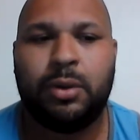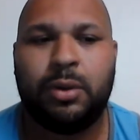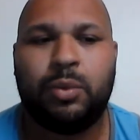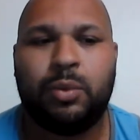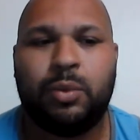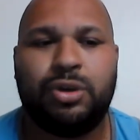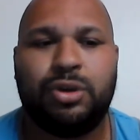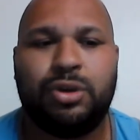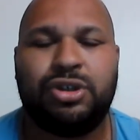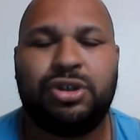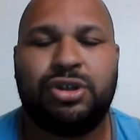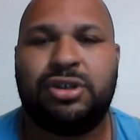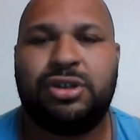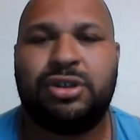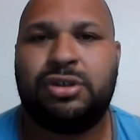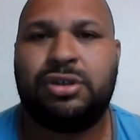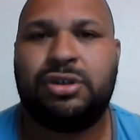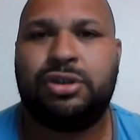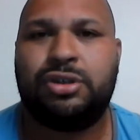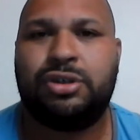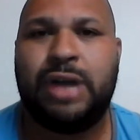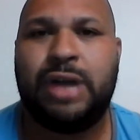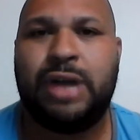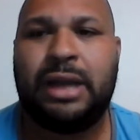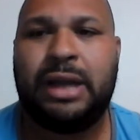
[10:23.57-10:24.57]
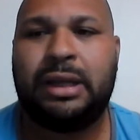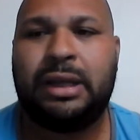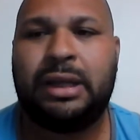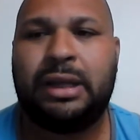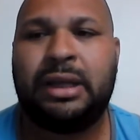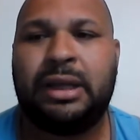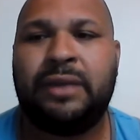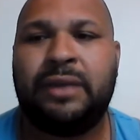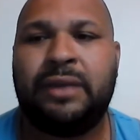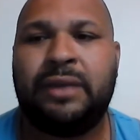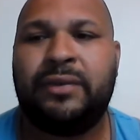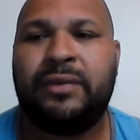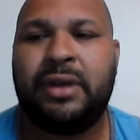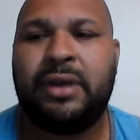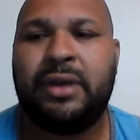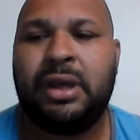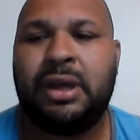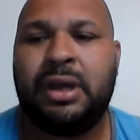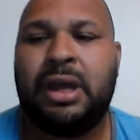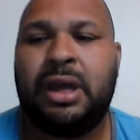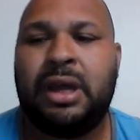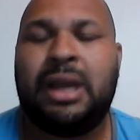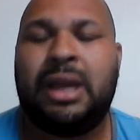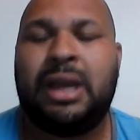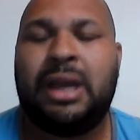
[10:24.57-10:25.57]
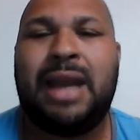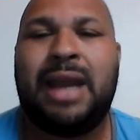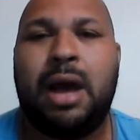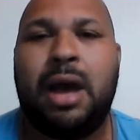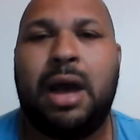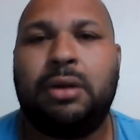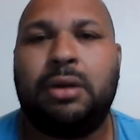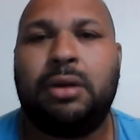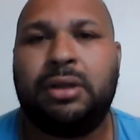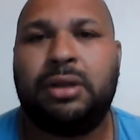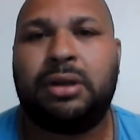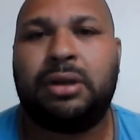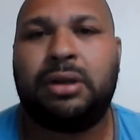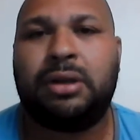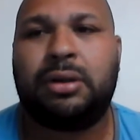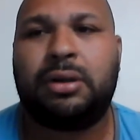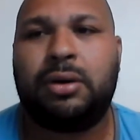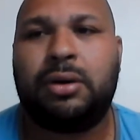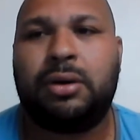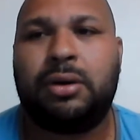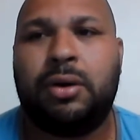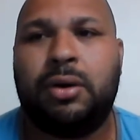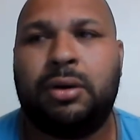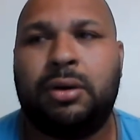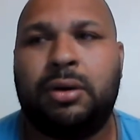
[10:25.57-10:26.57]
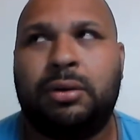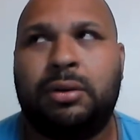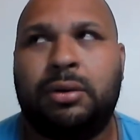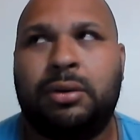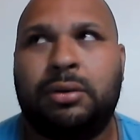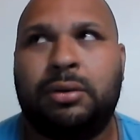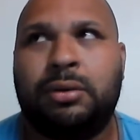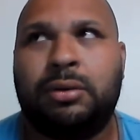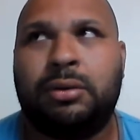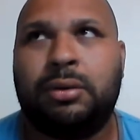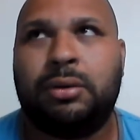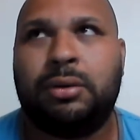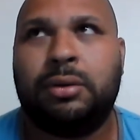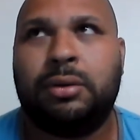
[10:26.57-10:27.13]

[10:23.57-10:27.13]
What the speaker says: We're just trying to give an outlook on